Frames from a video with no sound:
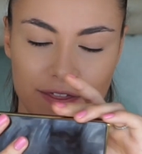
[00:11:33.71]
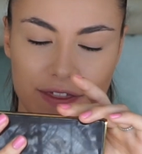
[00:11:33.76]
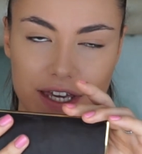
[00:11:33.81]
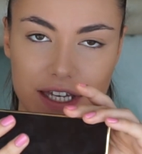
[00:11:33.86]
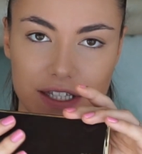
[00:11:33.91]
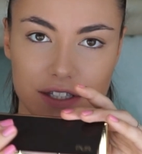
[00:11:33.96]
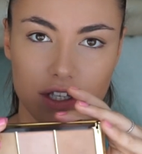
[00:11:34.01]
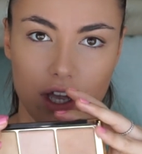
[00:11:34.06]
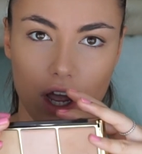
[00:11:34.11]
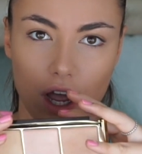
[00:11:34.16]

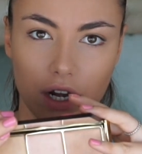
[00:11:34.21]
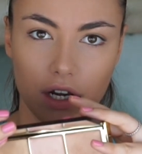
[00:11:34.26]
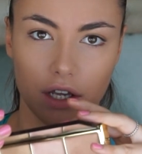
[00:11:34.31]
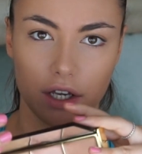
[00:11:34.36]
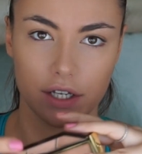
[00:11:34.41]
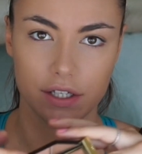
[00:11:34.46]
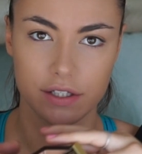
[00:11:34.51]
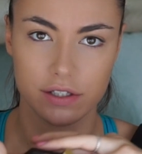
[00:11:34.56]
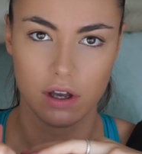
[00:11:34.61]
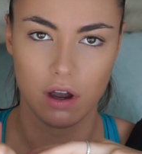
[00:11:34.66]
These
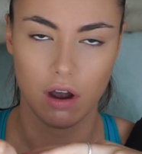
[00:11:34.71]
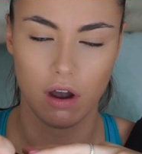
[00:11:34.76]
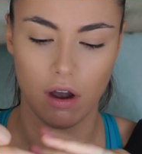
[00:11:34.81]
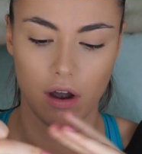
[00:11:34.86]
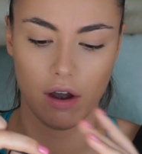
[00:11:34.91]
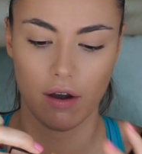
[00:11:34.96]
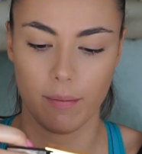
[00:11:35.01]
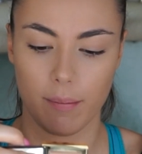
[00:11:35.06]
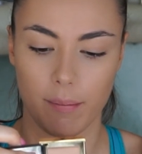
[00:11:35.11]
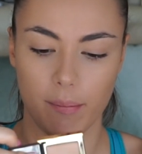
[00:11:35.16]
colours
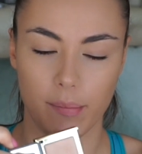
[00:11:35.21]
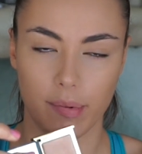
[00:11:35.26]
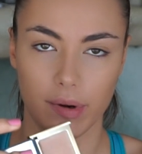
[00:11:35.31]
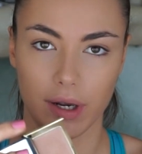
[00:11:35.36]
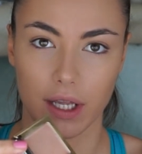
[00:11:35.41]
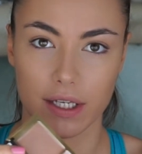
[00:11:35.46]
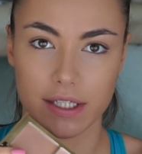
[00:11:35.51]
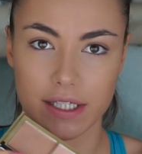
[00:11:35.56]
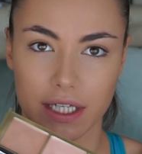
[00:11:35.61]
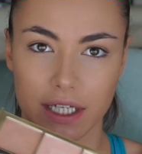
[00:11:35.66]
are
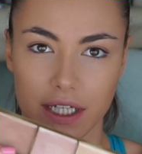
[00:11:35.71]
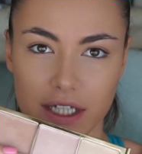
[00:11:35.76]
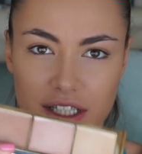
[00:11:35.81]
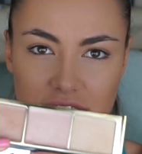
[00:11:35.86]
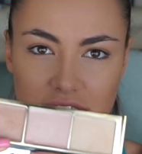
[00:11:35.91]
bloody